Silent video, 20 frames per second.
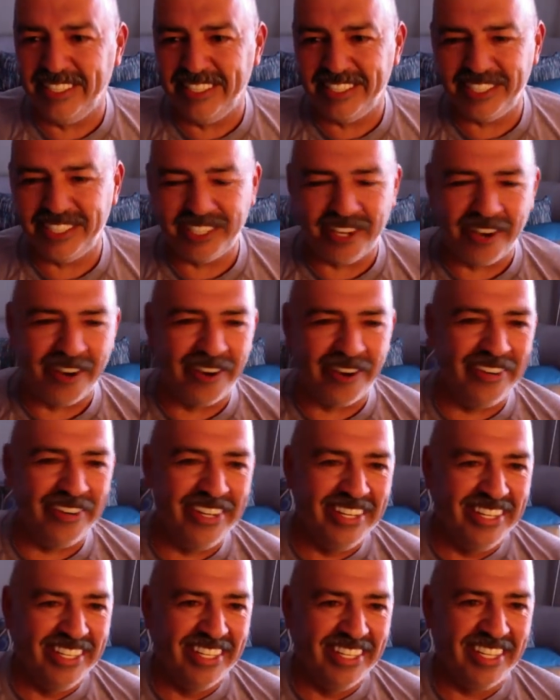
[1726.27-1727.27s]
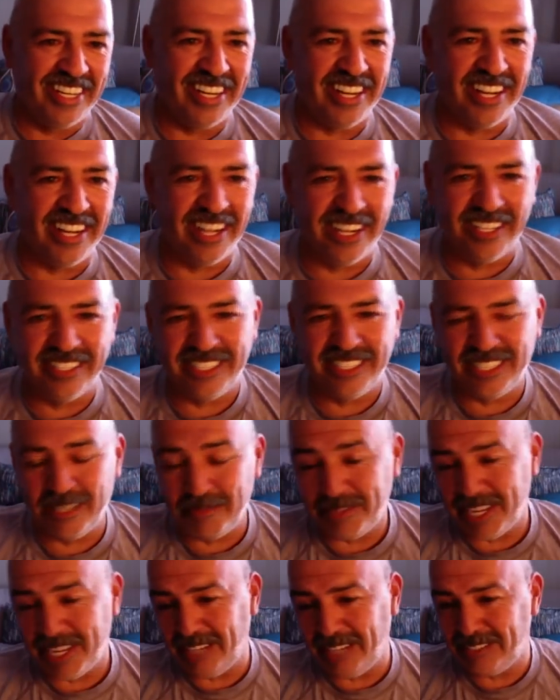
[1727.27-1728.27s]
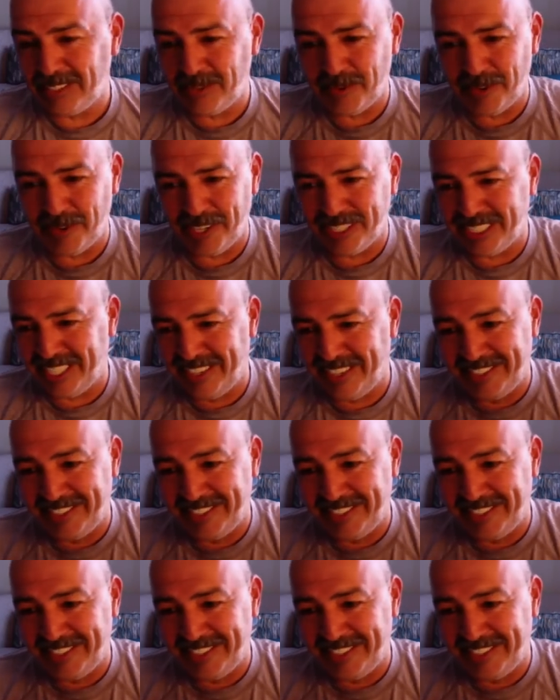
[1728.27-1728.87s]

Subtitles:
So sometimes it works,